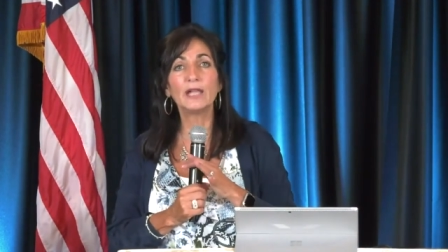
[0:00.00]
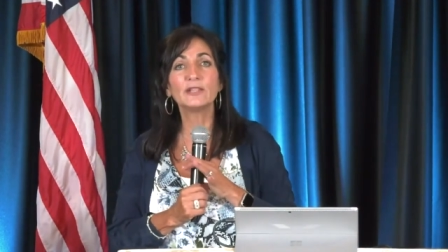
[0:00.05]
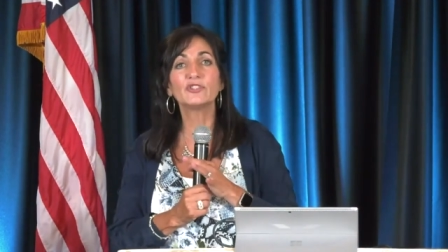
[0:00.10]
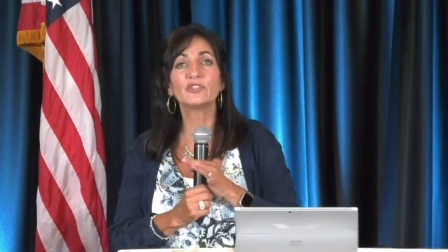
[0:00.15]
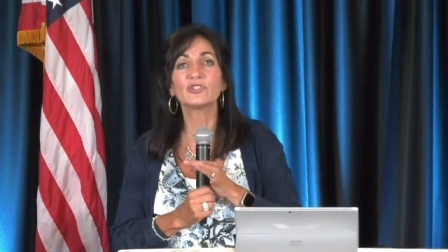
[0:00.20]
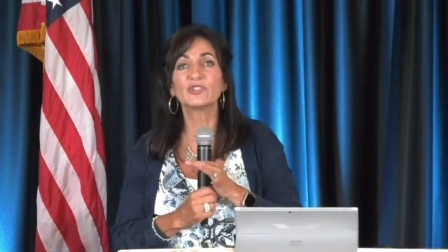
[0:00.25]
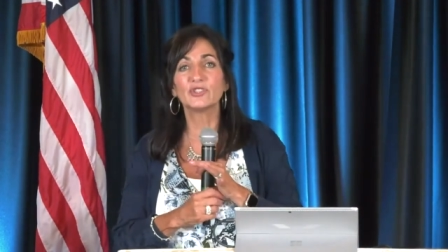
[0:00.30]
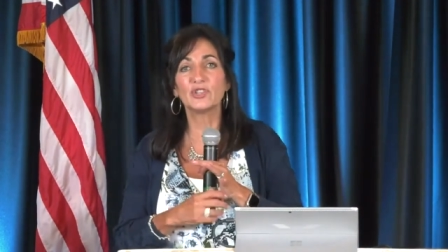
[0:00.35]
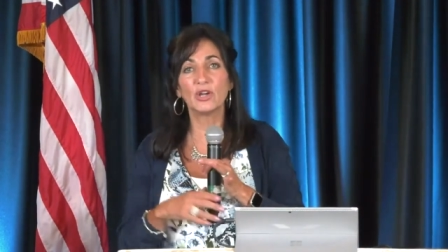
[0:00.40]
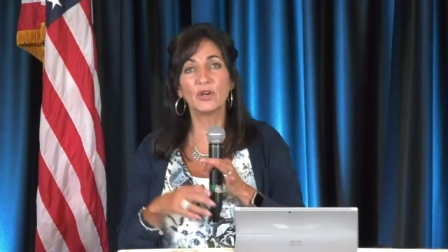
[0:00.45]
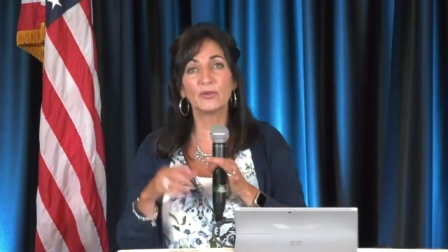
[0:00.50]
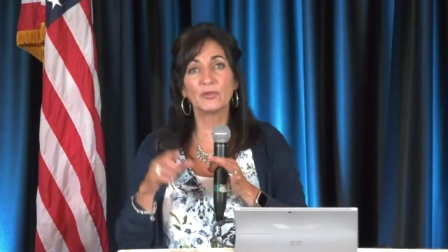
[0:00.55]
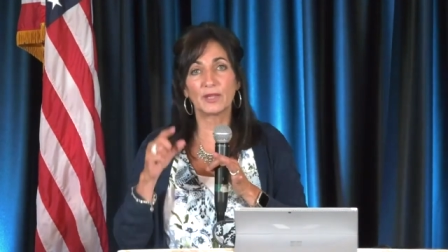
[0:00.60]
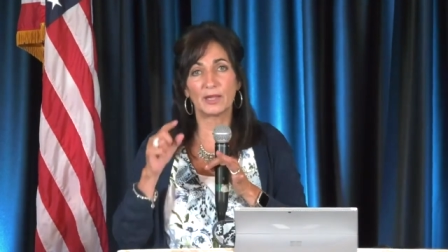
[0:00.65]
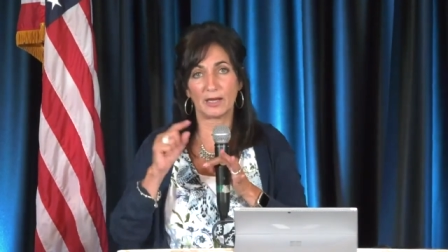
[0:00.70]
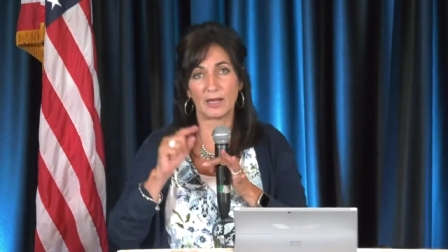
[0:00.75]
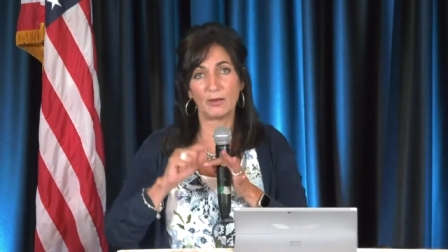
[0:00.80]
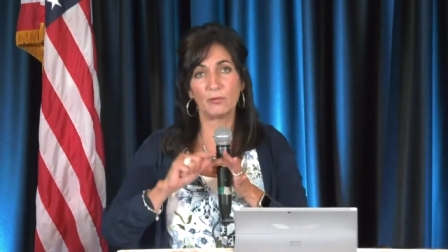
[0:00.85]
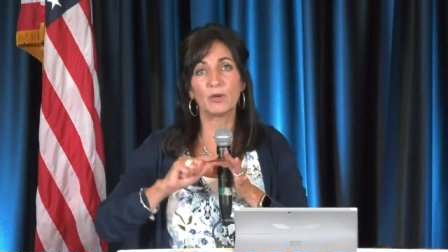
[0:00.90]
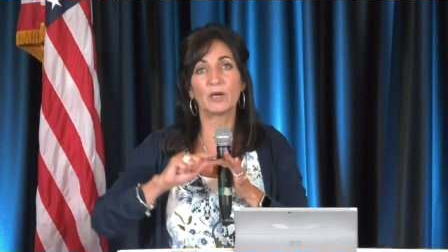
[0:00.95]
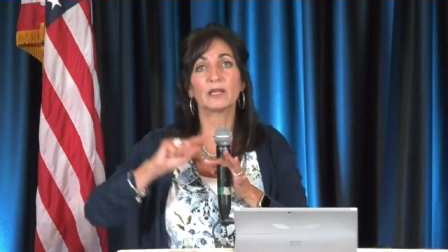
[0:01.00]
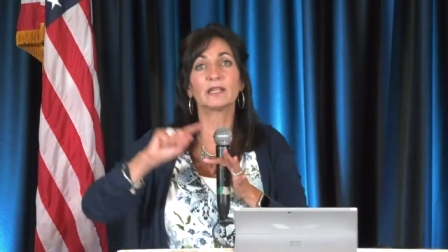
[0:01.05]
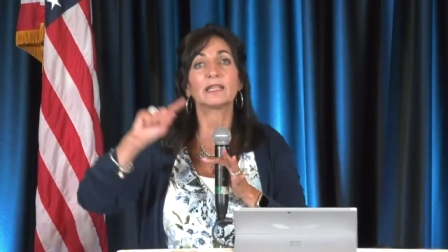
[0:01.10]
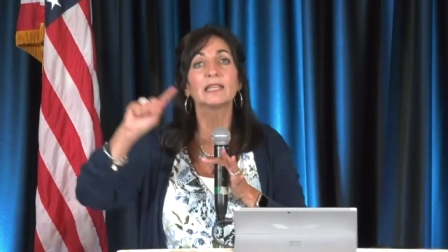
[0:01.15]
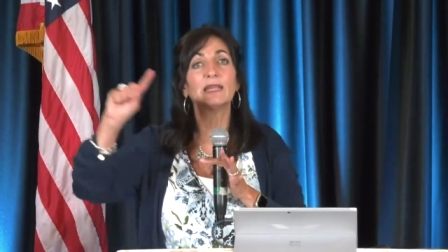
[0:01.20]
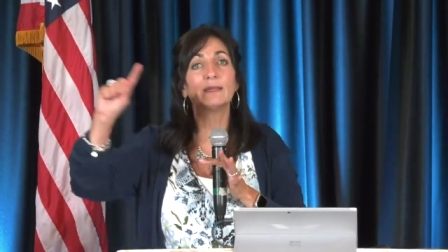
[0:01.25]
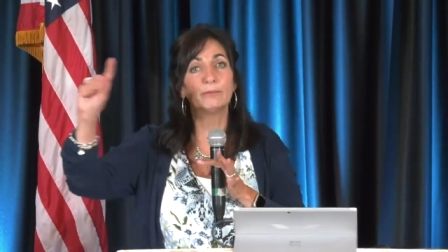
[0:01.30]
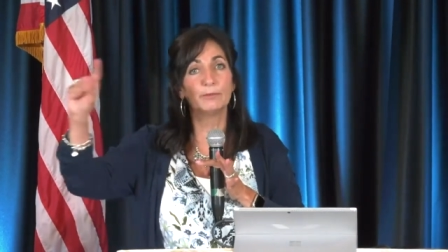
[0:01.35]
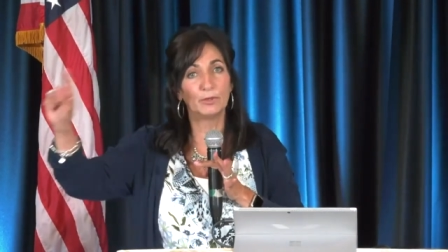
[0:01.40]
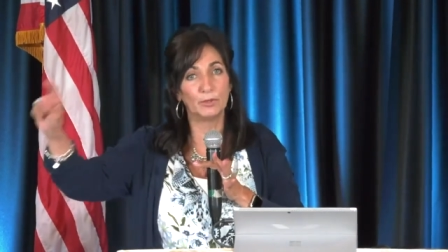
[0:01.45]
I just know that I
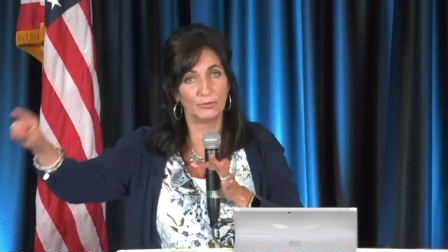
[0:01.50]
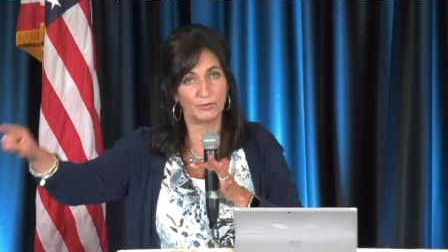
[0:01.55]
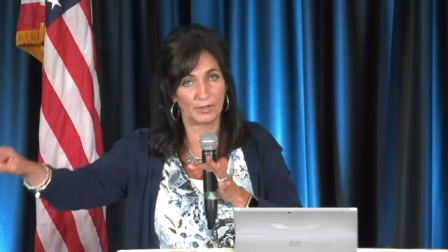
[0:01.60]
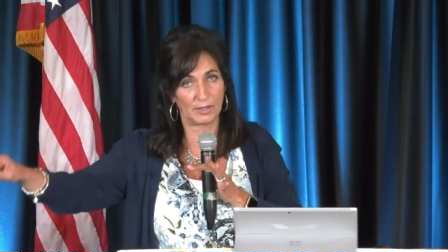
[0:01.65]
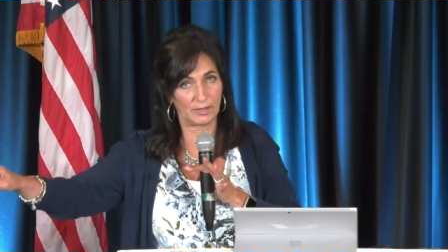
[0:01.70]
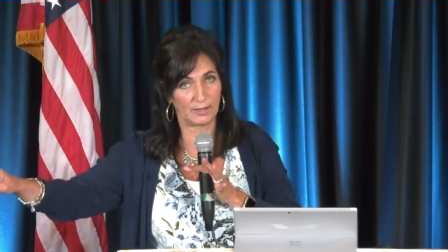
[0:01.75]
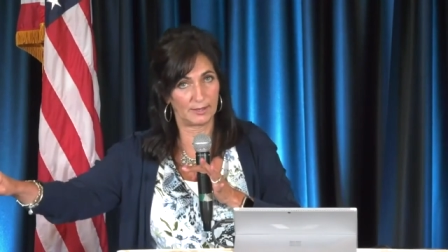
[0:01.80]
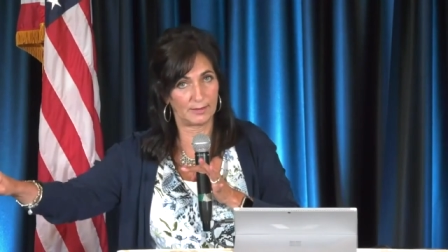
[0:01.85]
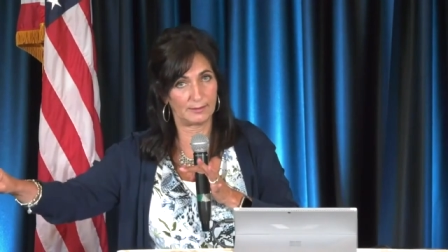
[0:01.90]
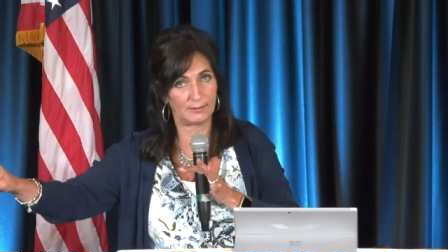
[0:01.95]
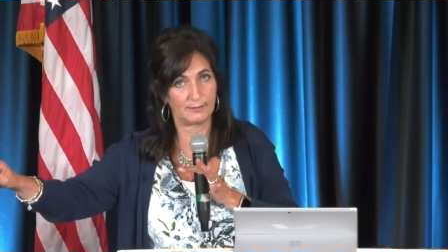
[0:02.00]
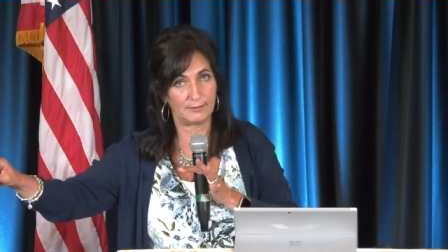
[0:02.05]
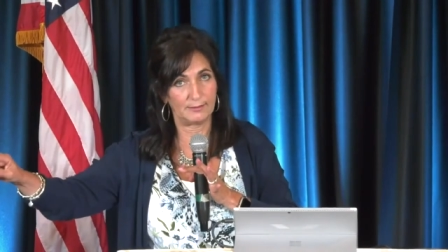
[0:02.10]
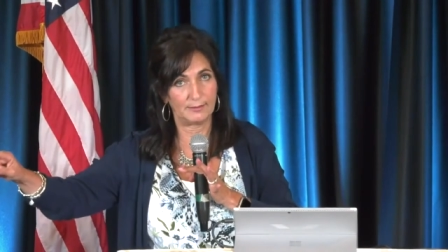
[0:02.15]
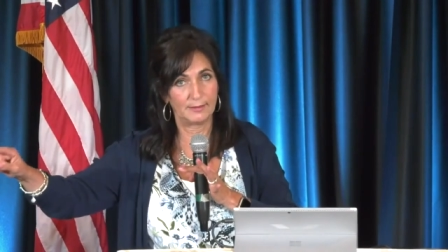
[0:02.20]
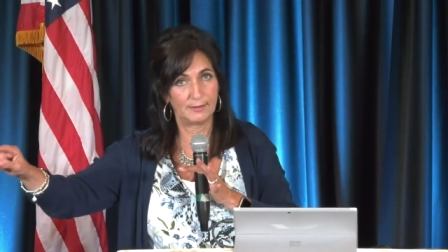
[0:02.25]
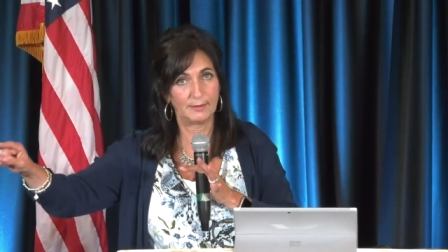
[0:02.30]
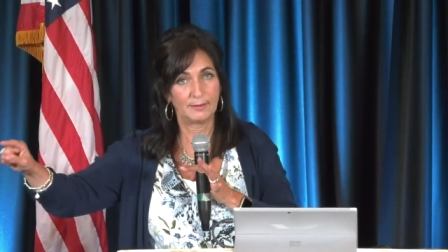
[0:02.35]
want to keep moving on.